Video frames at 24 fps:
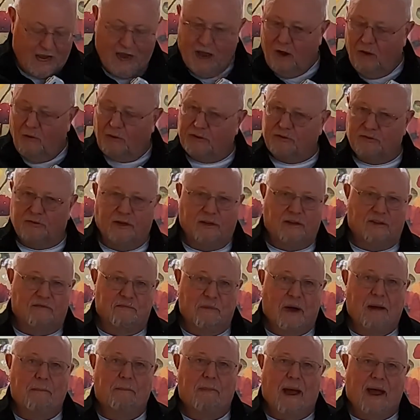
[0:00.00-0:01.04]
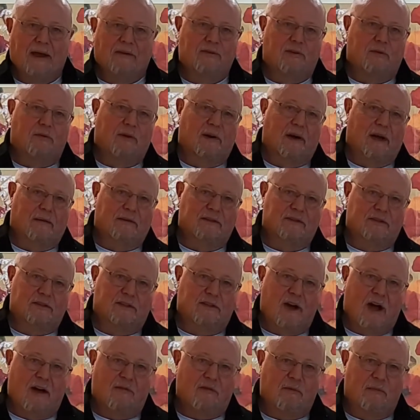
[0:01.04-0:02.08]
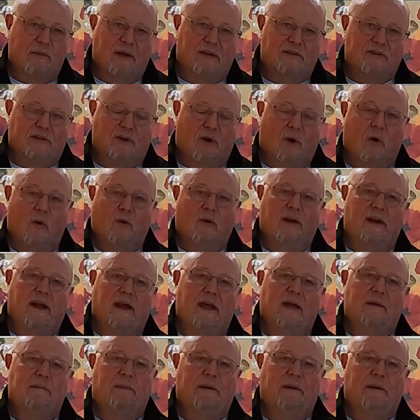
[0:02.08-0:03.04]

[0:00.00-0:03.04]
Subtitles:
I always think of my pastor when I was in confirmation, Olin A.